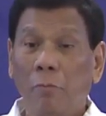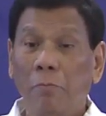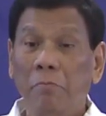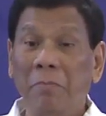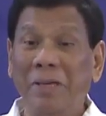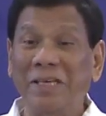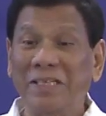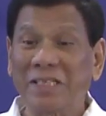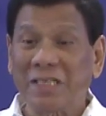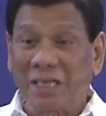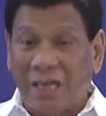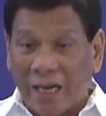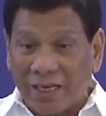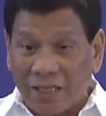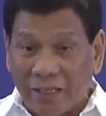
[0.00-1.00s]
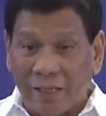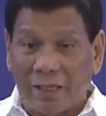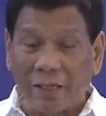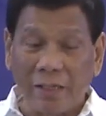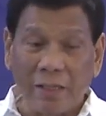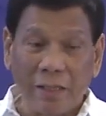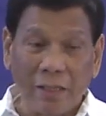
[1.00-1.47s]

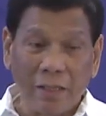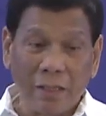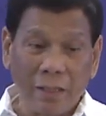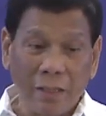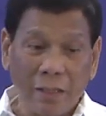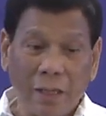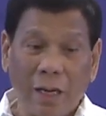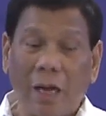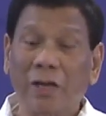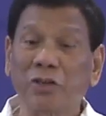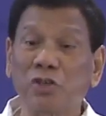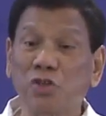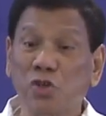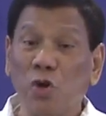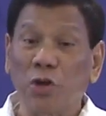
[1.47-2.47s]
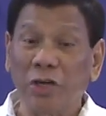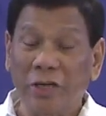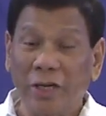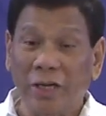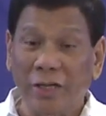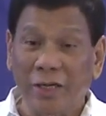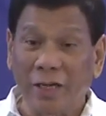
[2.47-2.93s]
misguided, are
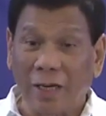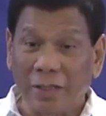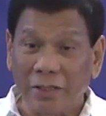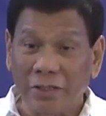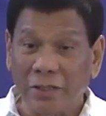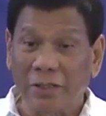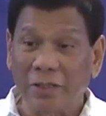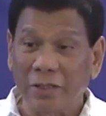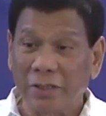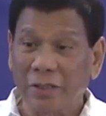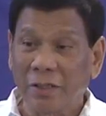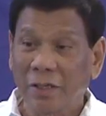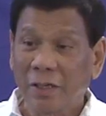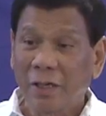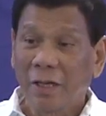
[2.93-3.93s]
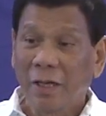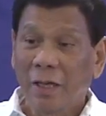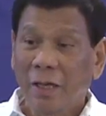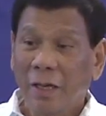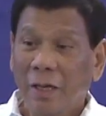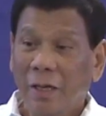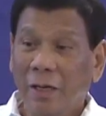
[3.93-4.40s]
joining the ISIS.
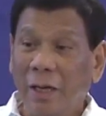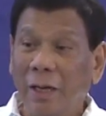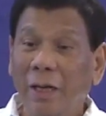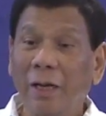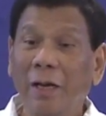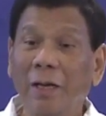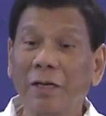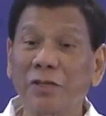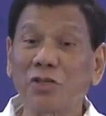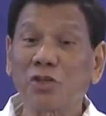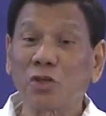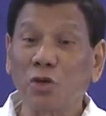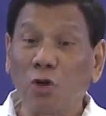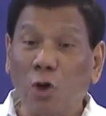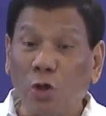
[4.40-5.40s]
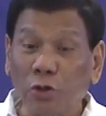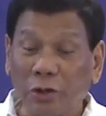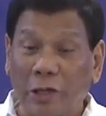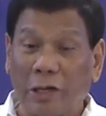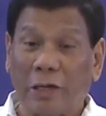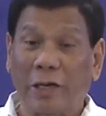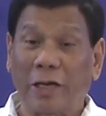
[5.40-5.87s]
They are
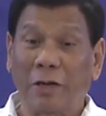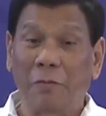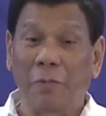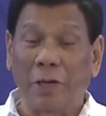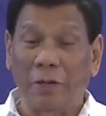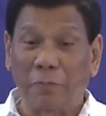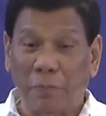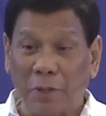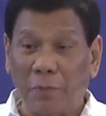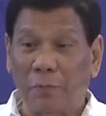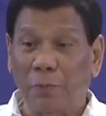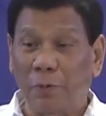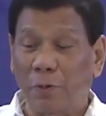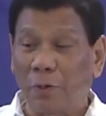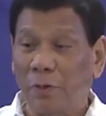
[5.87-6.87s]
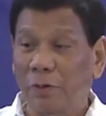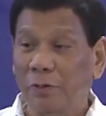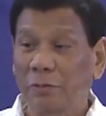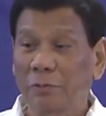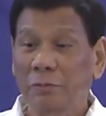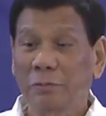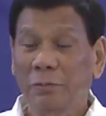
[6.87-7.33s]
slaughtering by people.
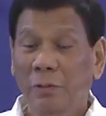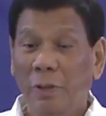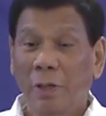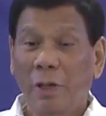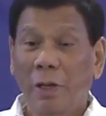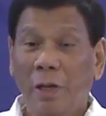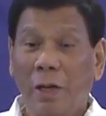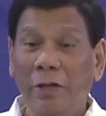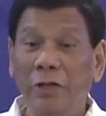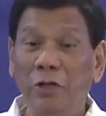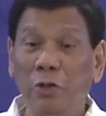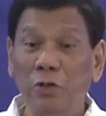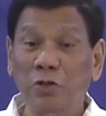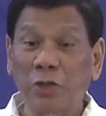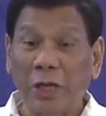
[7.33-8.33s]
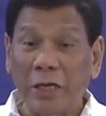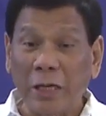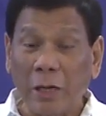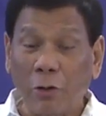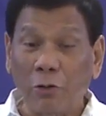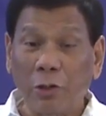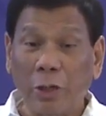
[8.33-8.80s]
And you say
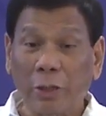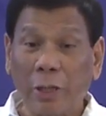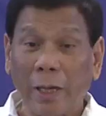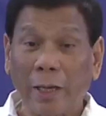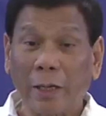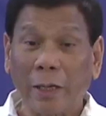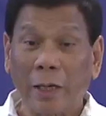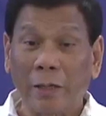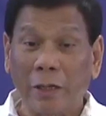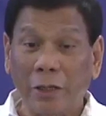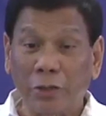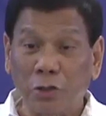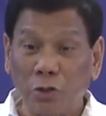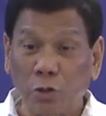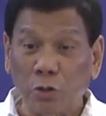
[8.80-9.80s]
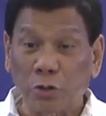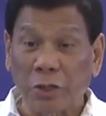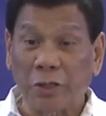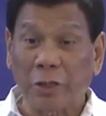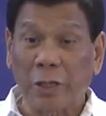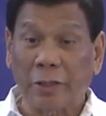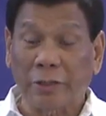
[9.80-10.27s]
now that I cannot use
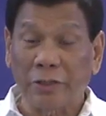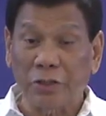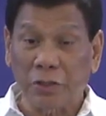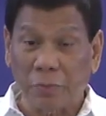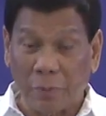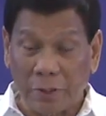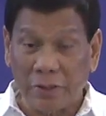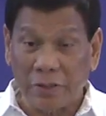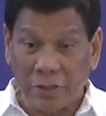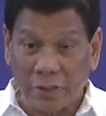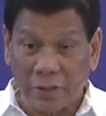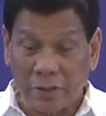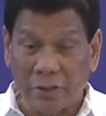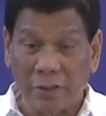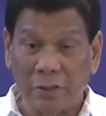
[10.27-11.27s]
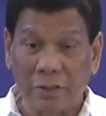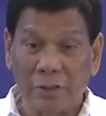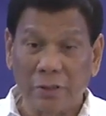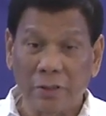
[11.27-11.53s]
it against my citizens.